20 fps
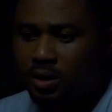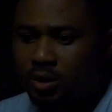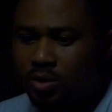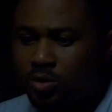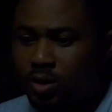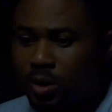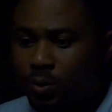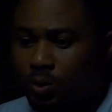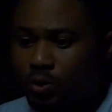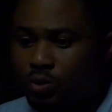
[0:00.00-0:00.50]

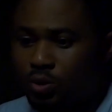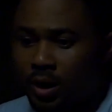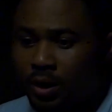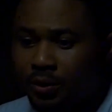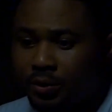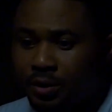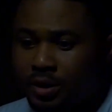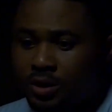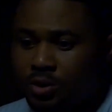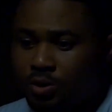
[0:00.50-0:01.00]
So I want to
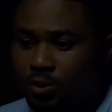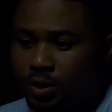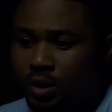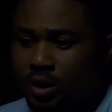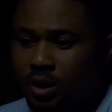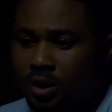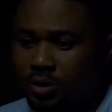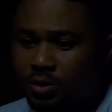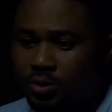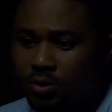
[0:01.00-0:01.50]
arrange with
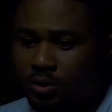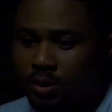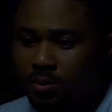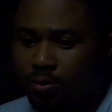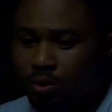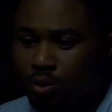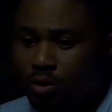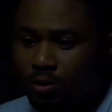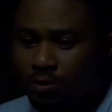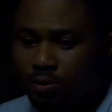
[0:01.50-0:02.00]
her so
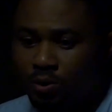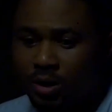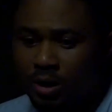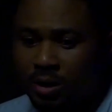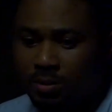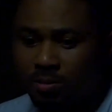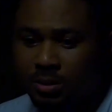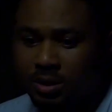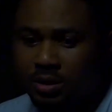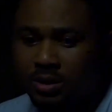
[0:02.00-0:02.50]
that both of you
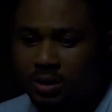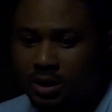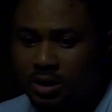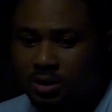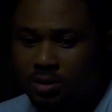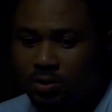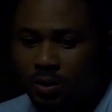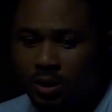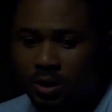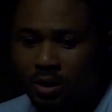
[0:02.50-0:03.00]
can meet
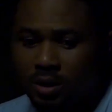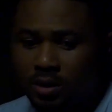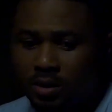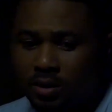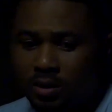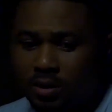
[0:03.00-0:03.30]
next week.